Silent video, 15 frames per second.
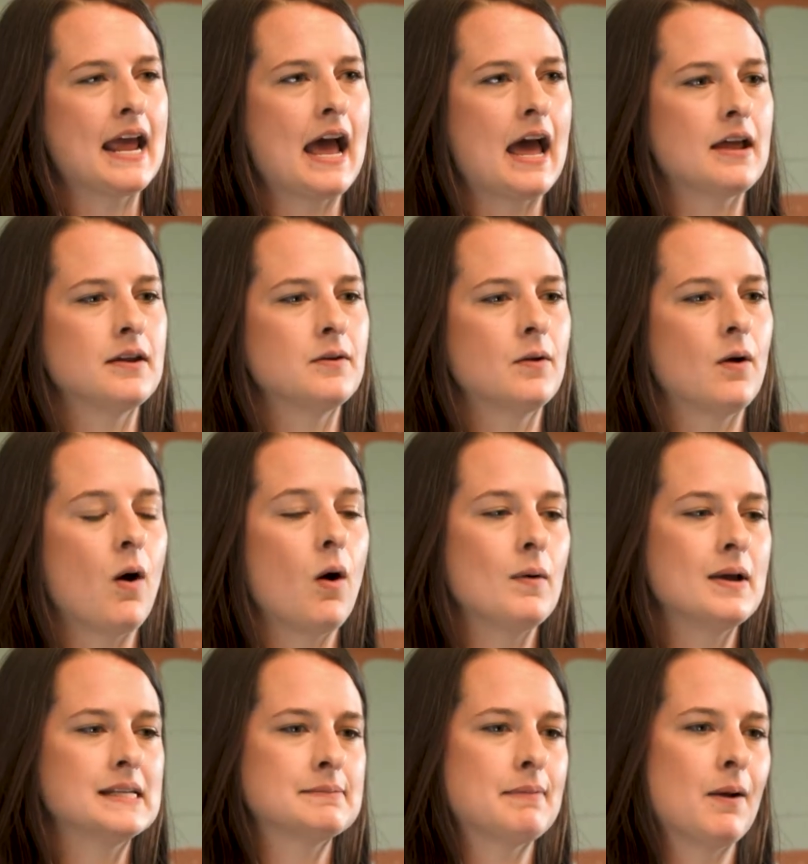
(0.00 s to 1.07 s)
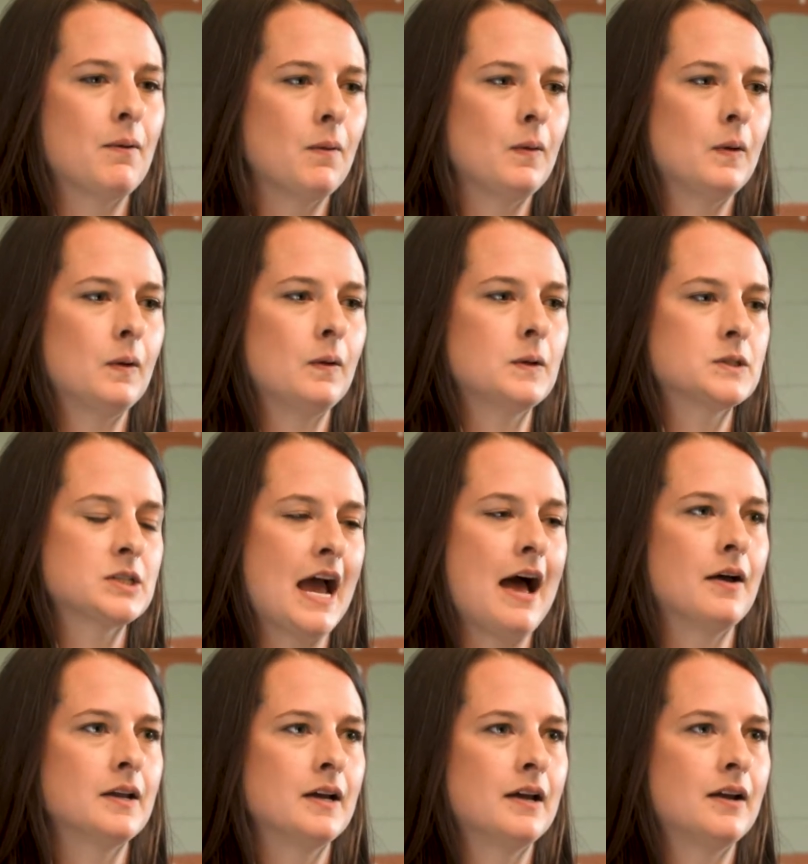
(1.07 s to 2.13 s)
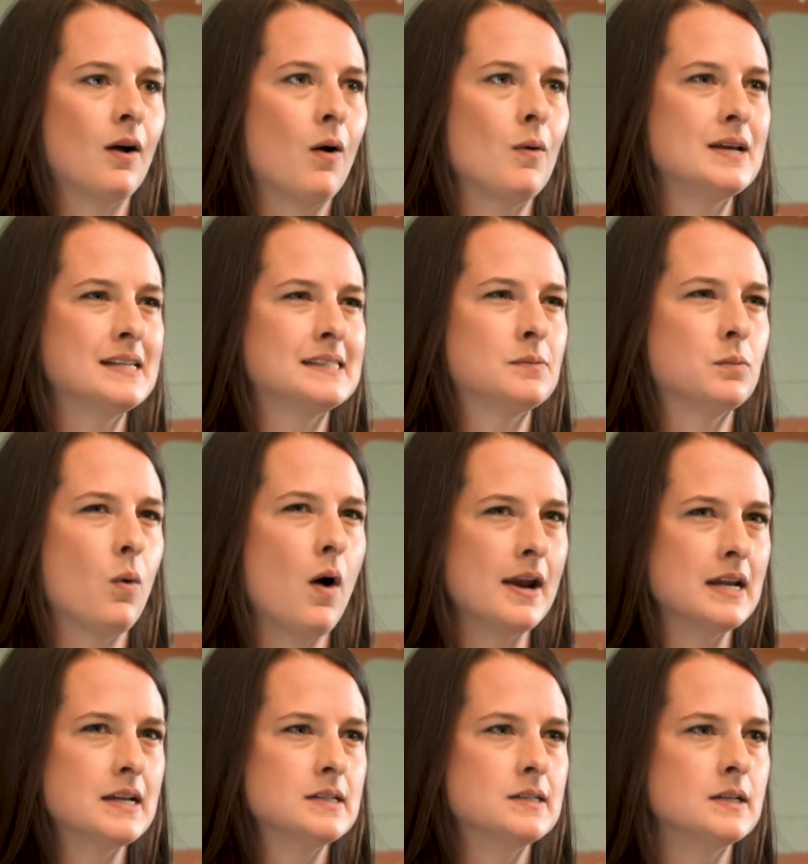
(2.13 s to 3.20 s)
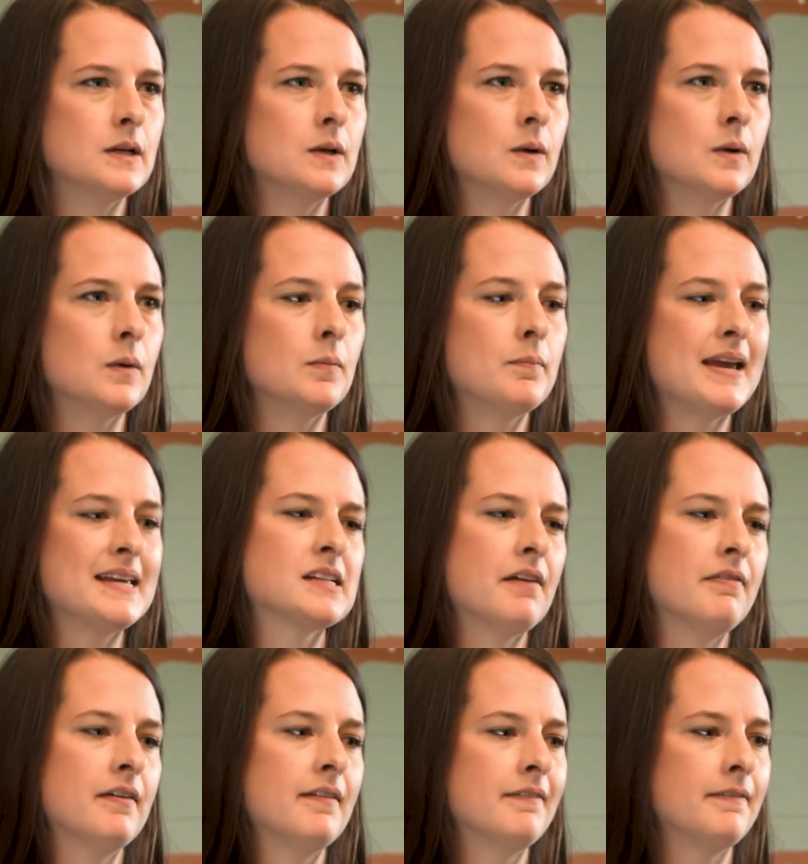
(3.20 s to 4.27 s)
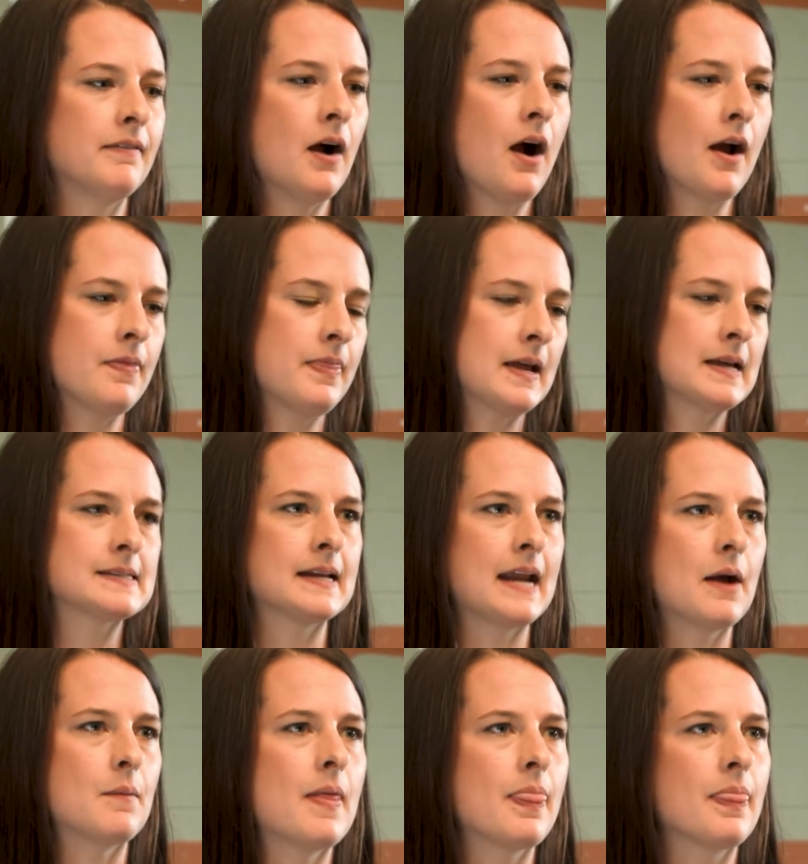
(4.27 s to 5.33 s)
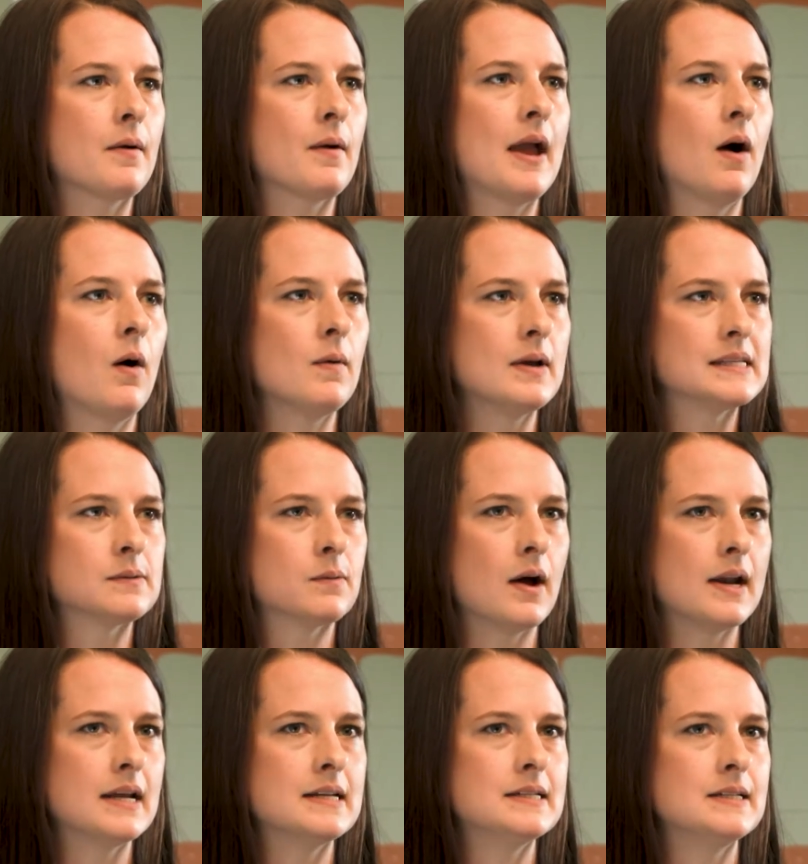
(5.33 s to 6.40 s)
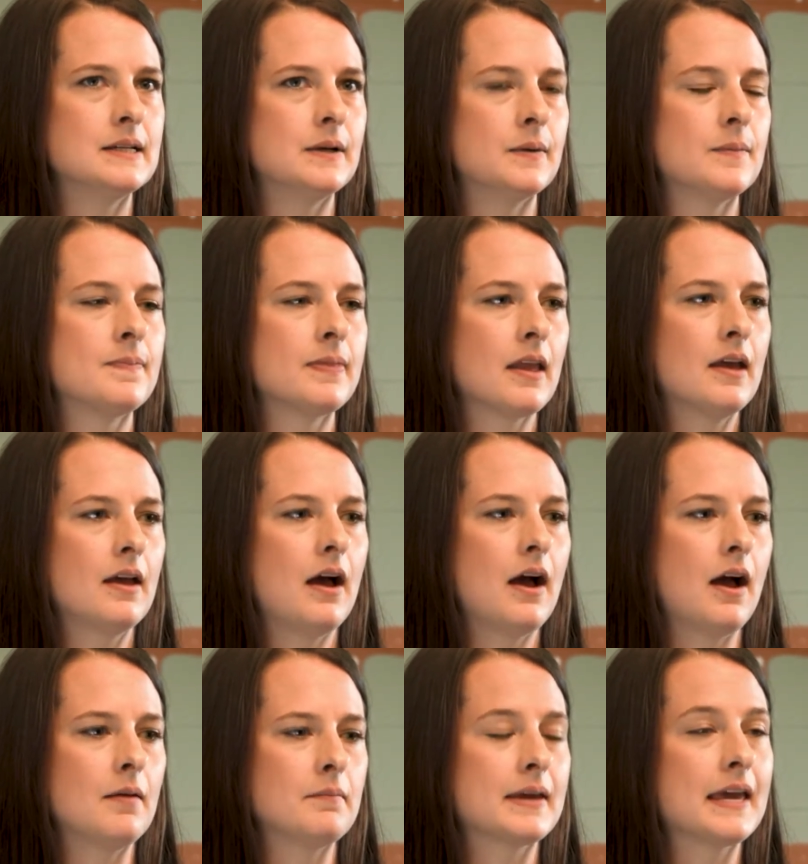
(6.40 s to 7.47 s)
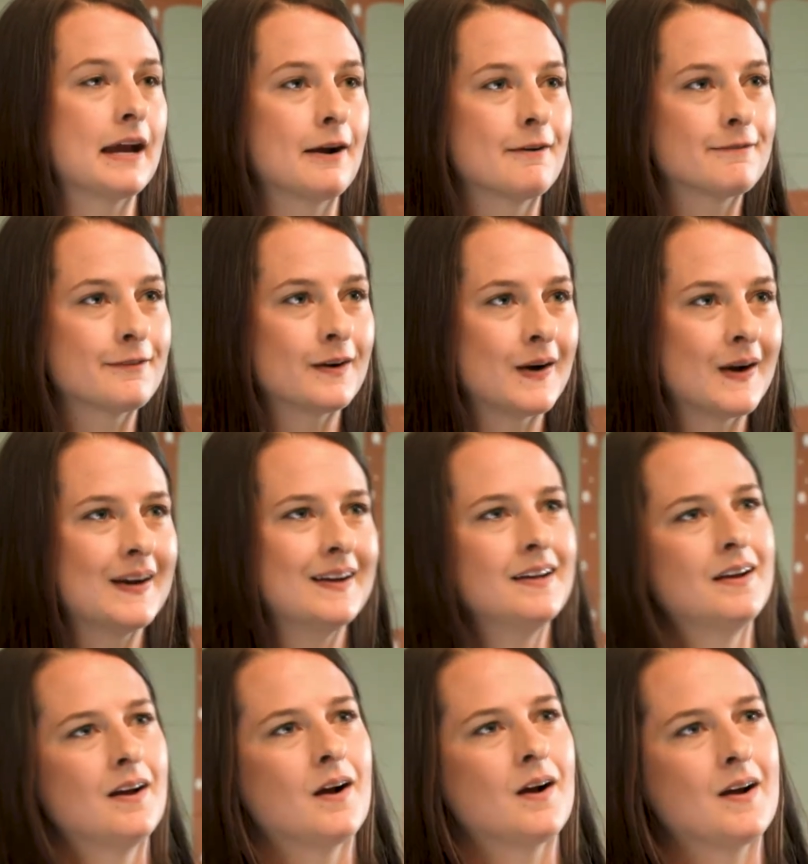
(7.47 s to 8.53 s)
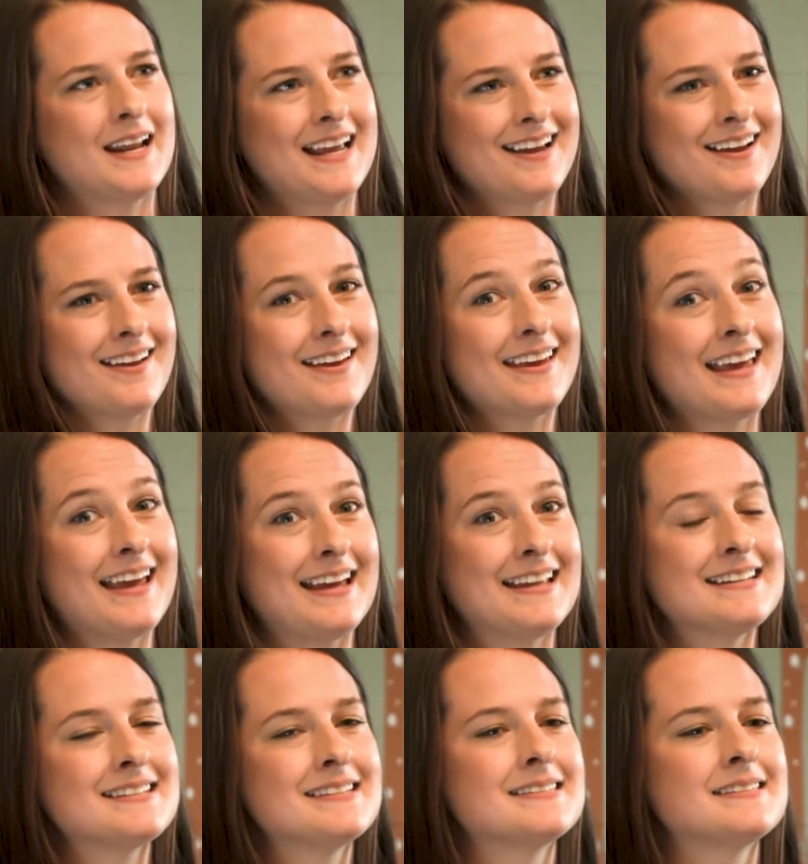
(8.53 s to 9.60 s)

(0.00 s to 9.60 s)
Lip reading: I had always, my whole childhood, always wanted to, based off of hard things that I went through, I always wanted to care for hurting kids.